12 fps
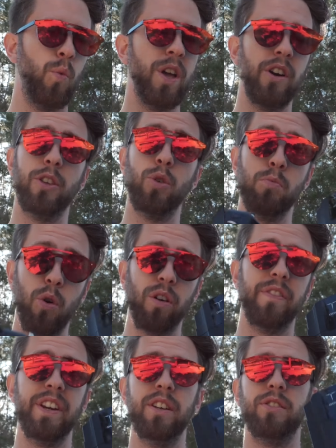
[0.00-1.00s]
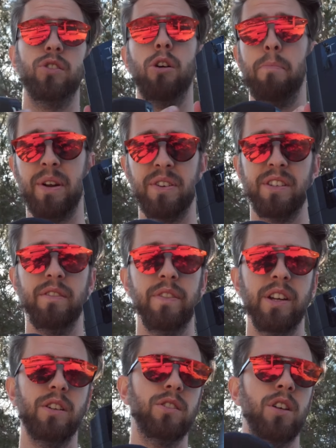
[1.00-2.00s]
We're gonna do more videos, comparison
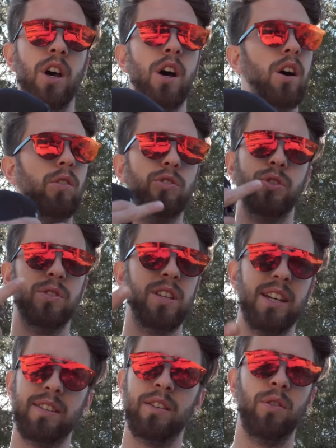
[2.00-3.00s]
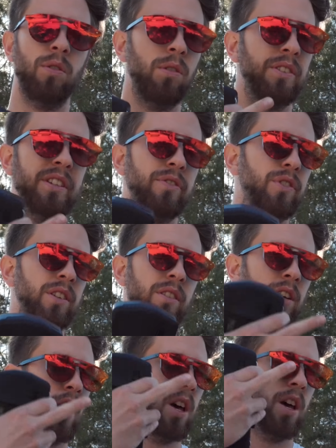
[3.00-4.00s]
videos, also test all the
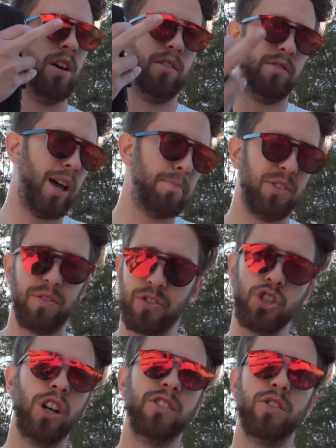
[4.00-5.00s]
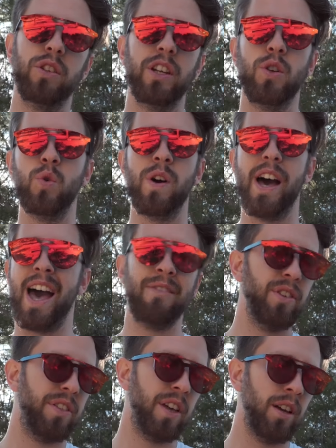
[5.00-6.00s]
different types of shots you can do,
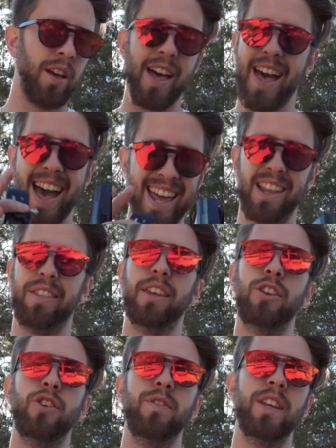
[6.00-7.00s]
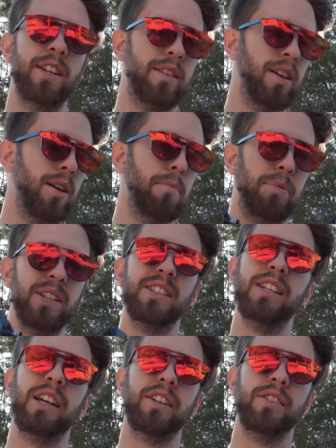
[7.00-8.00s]
everything, anything you need,
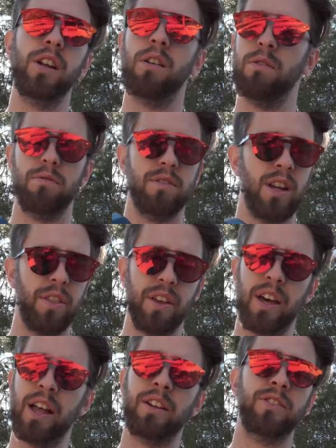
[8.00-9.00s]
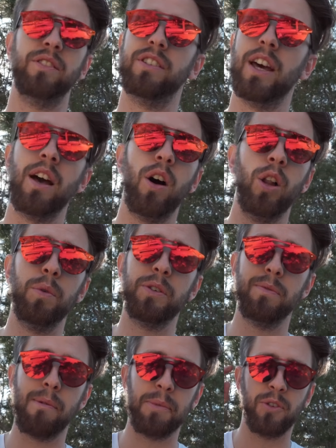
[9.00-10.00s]
please let us know. Nothing else to say,
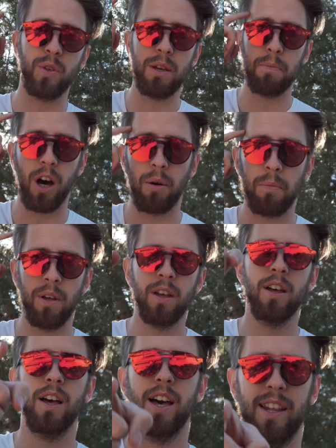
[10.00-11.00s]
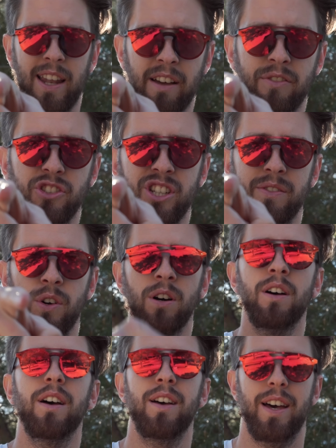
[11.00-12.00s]
always remember to keep calm, like for Chivo,
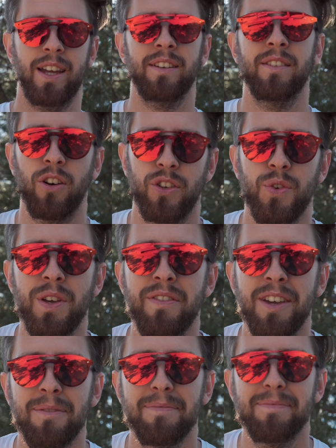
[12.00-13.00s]
and talk UAV.